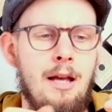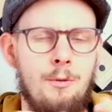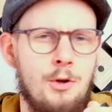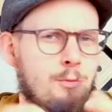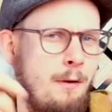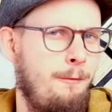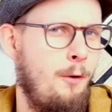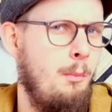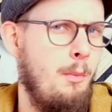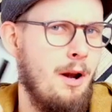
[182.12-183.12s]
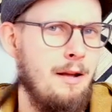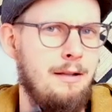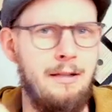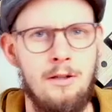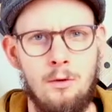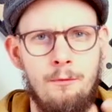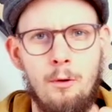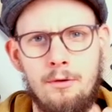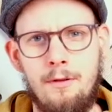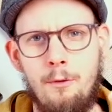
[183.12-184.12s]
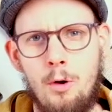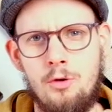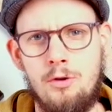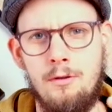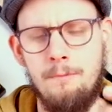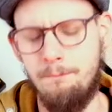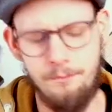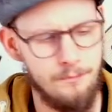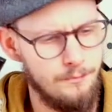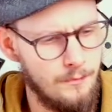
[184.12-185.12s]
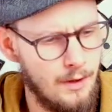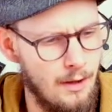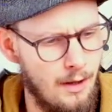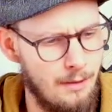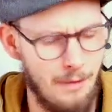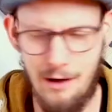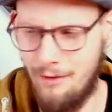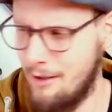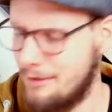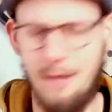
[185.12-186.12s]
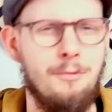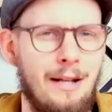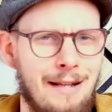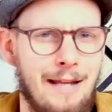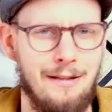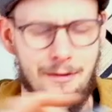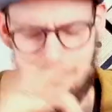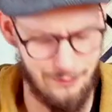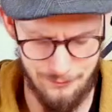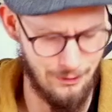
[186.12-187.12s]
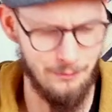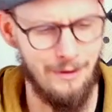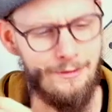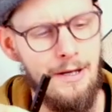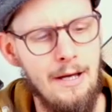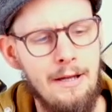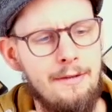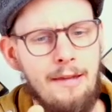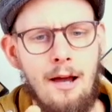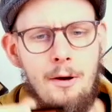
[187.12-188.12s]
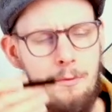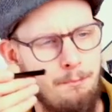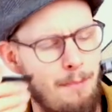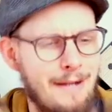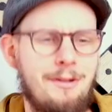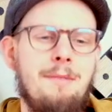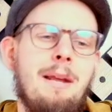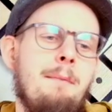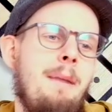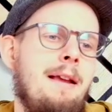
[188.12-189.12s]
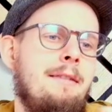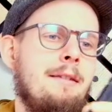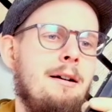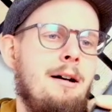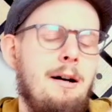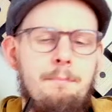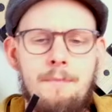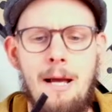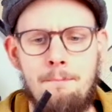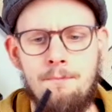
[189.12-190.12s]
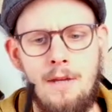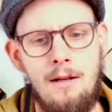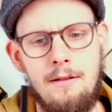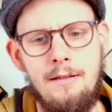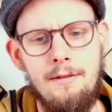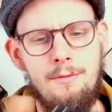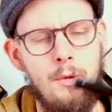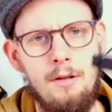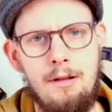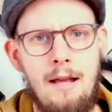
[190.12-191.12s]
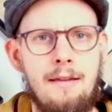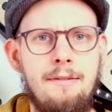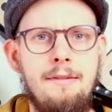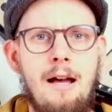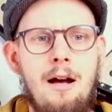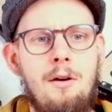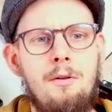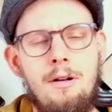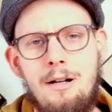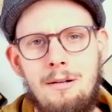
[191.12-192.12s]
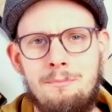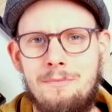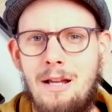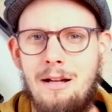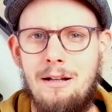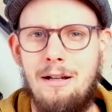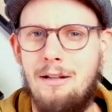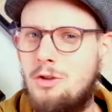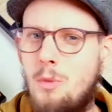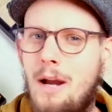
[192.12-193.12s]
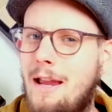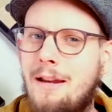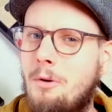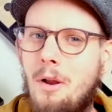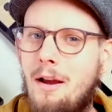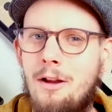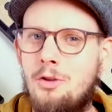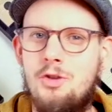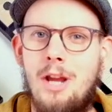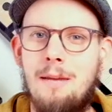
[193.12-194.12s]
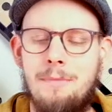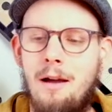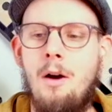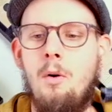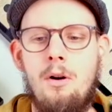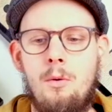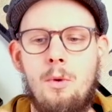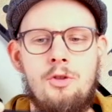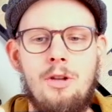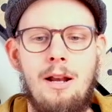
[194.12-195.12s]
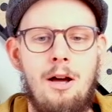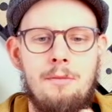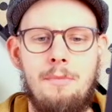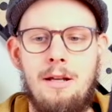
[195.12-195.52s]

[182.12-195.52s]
which were formerly the universal version. I'll come to that later, don't mind. So back to the middle piece. This one has now a triangular shaped hole, which allows